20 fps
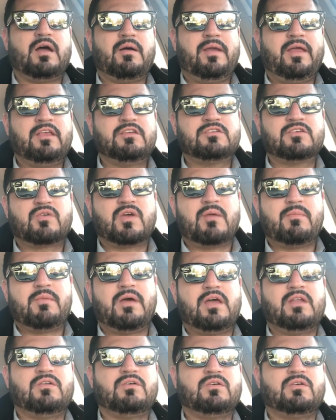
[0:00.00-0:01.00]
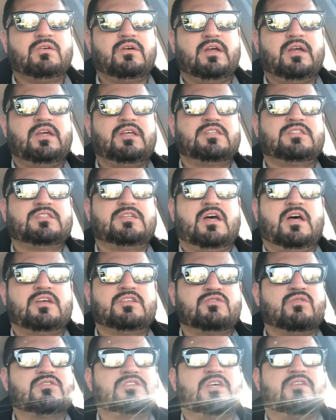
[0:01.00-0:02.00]
Instagram handle is
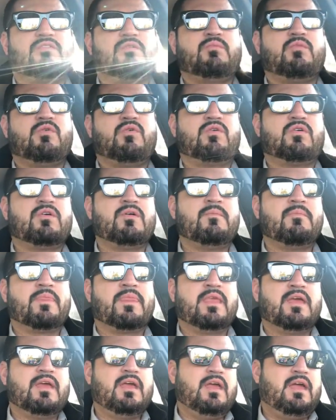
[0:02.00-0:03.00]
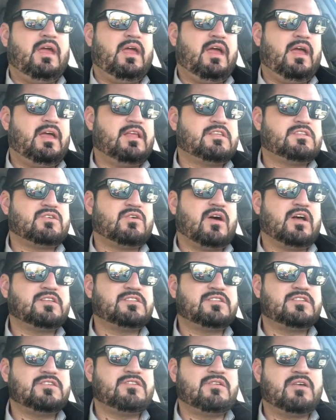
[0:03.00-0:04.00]
SOLD7MORE. And so I'll
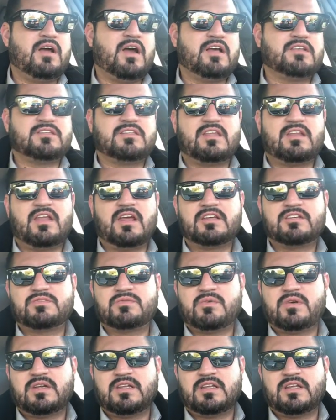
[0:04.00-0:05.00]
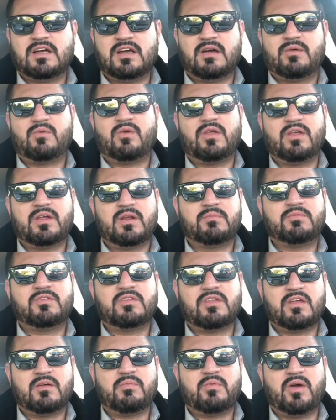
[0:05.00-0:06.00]
see you guys on the next one. I'm rolling up to
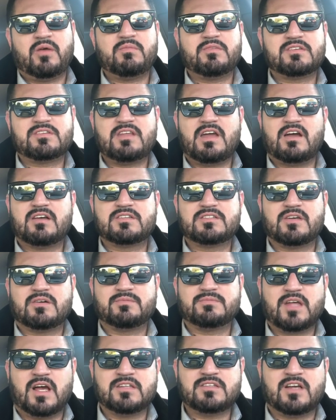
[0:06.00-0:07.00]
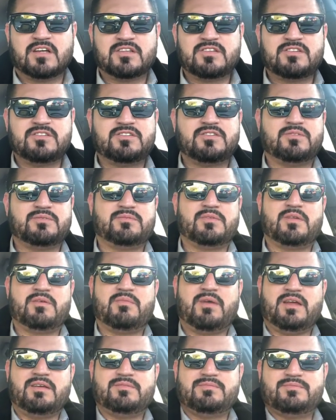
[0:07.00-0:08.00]
the appointments now, so I'll talk to you soon. Bye.